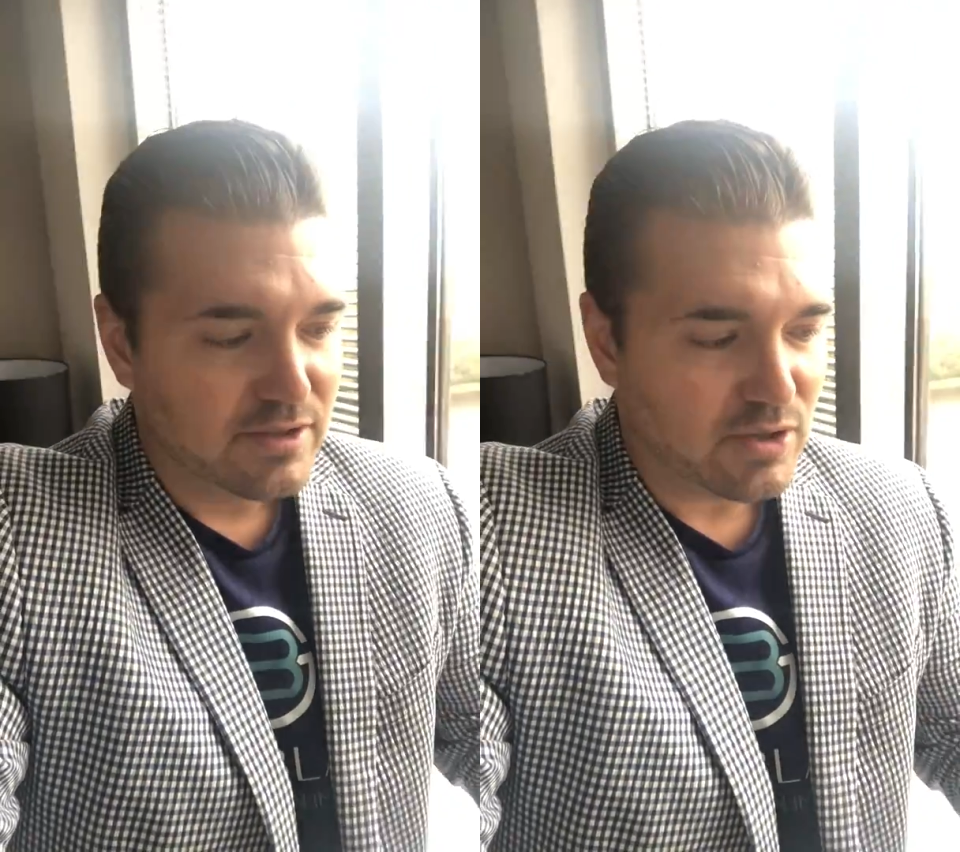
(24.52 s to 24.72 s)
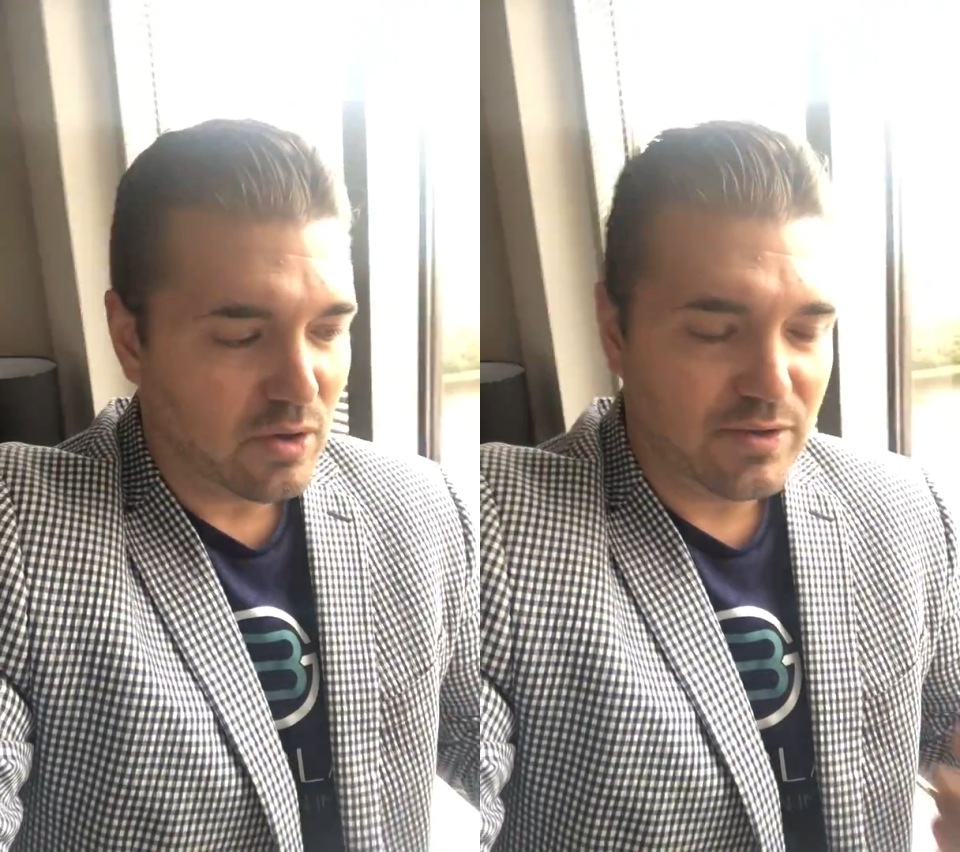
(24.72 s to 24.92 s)

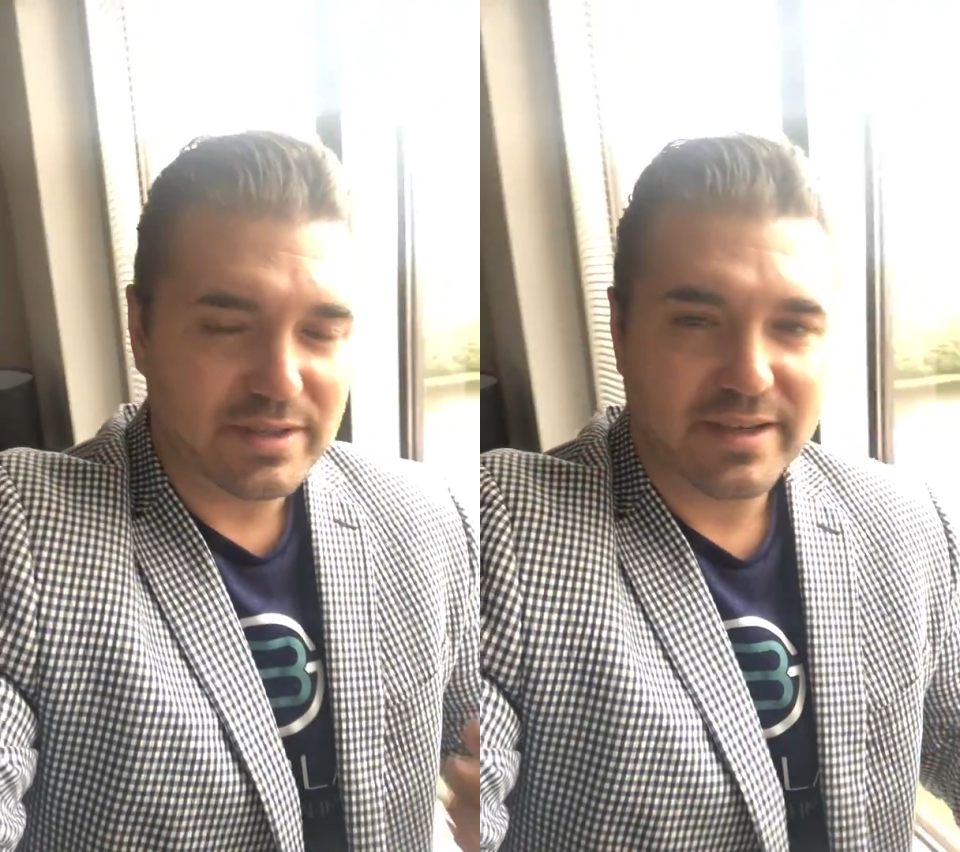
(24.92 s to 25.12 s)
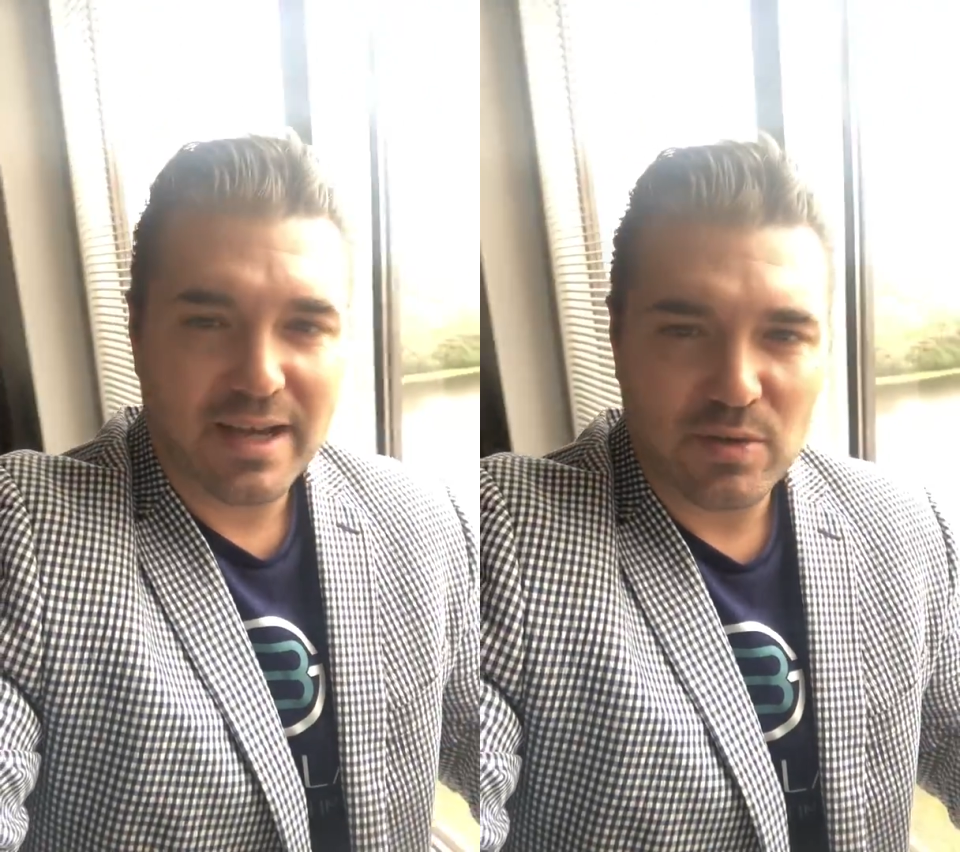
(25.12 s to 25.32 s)
So
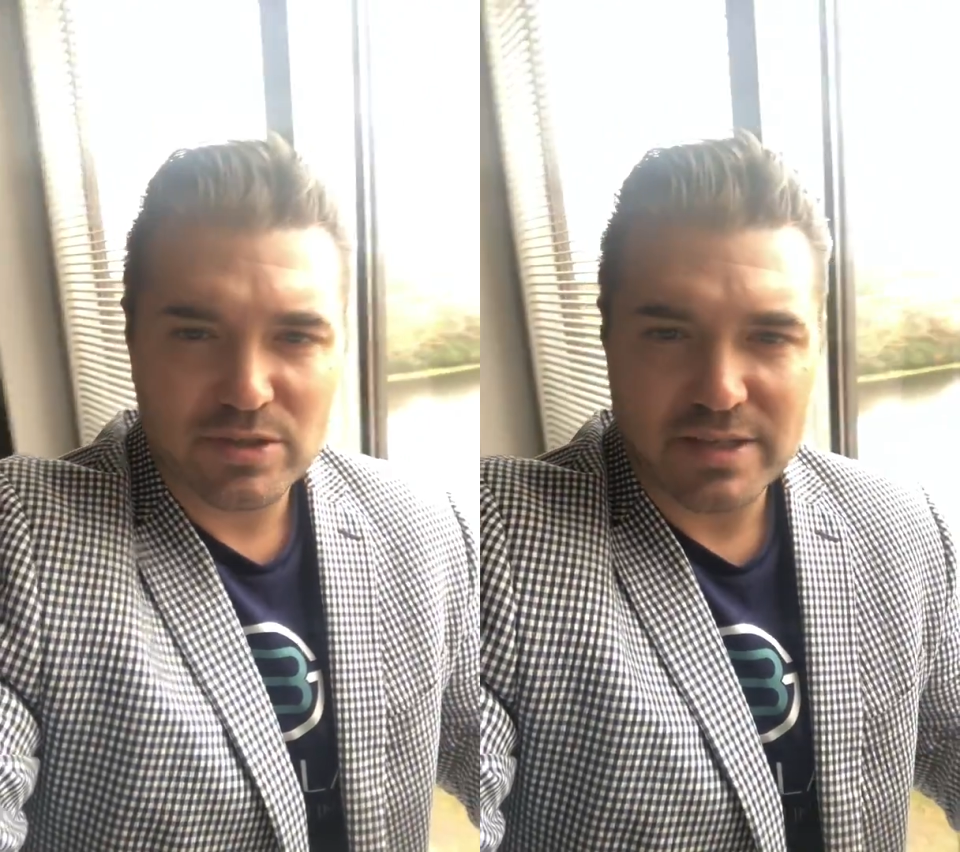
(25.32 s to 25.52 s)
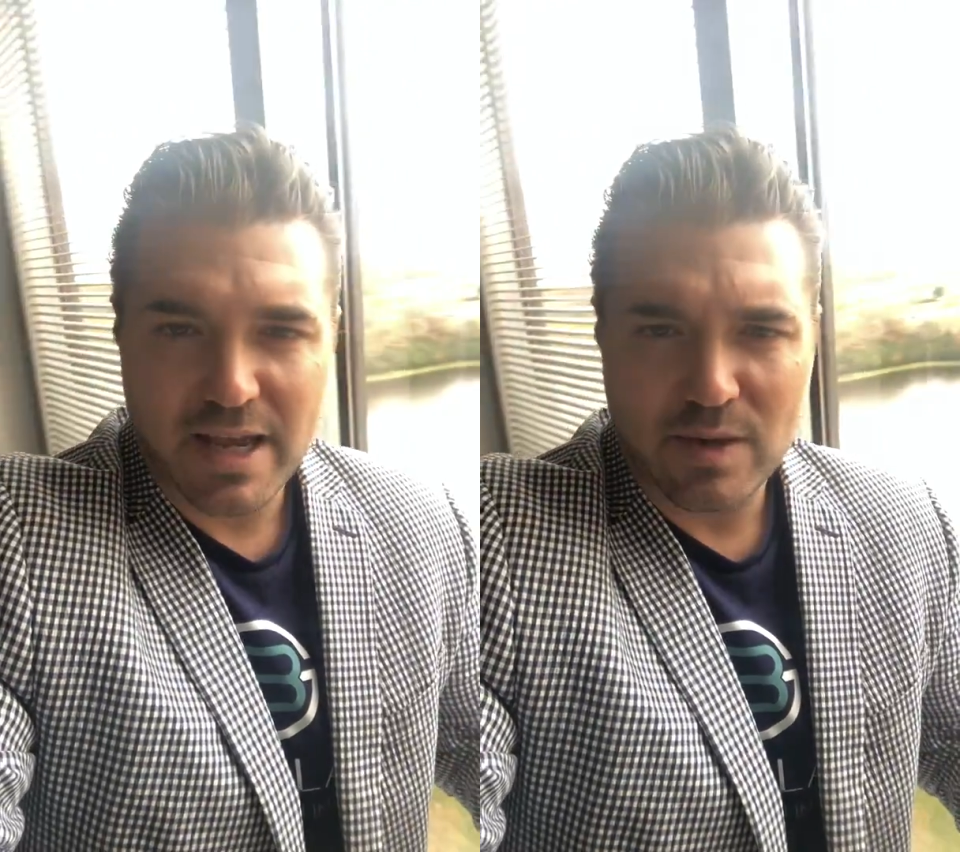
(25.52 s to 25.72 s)
this guy
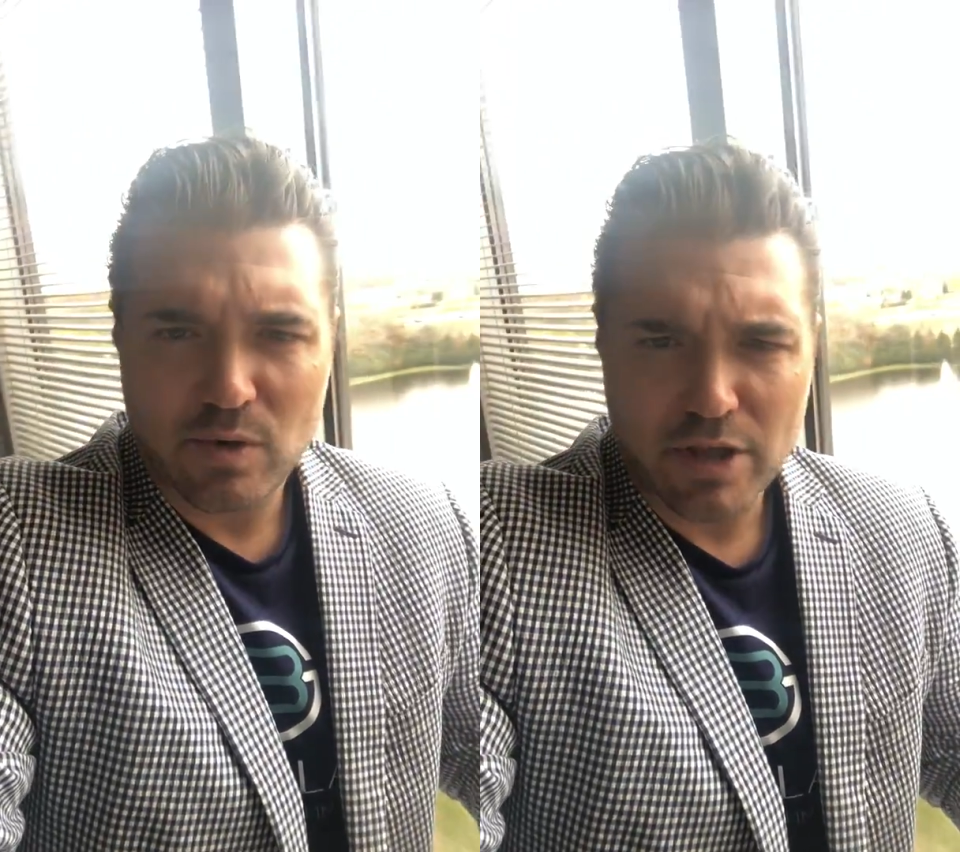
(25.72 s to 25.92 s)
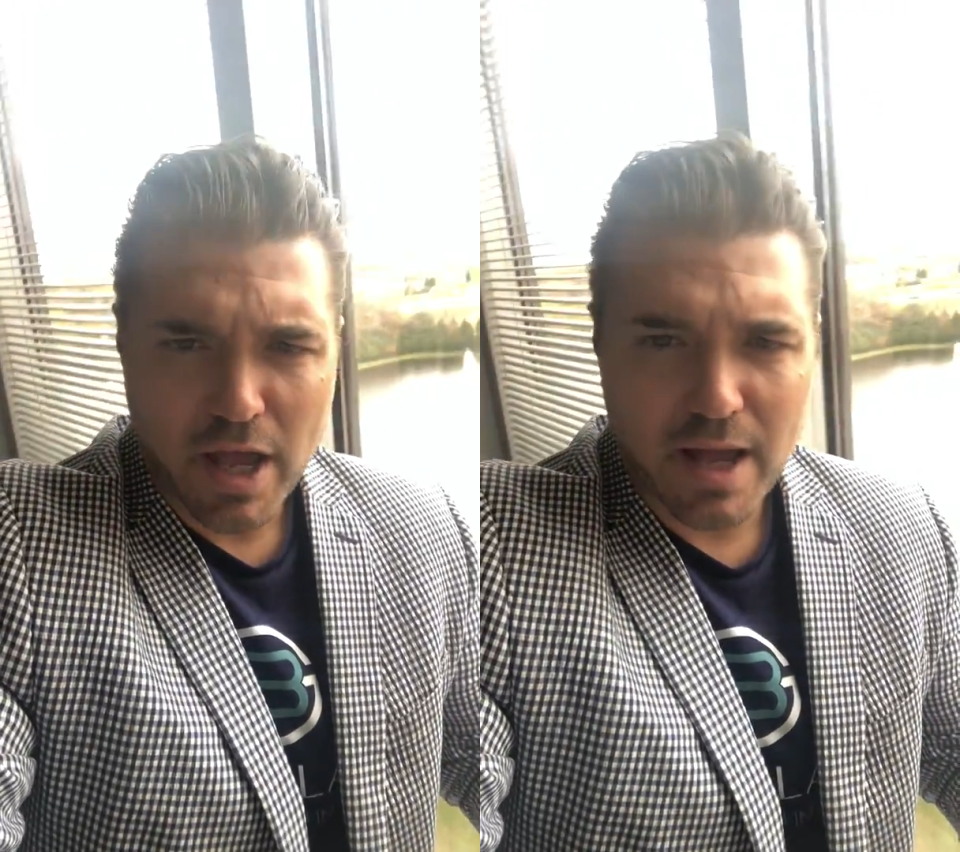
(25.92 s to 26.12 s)
was saying, well, yeah,